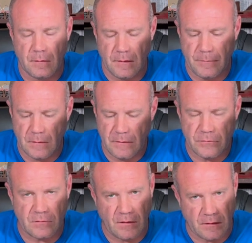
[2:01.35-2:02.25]
lifts and try to
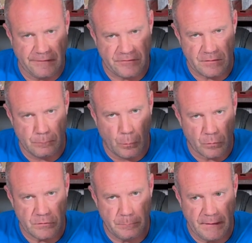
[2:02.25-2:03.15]
cover some more
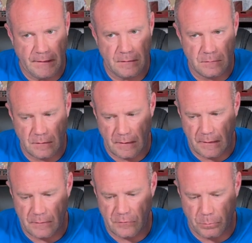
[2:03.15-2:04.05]
speed and
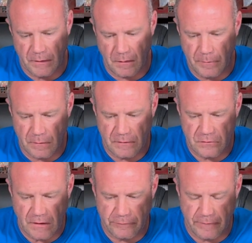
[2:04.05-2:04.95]
sprinting ability stuff in
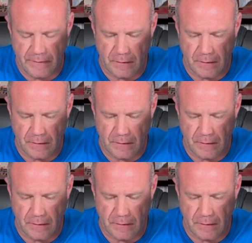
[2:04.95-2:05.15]
there.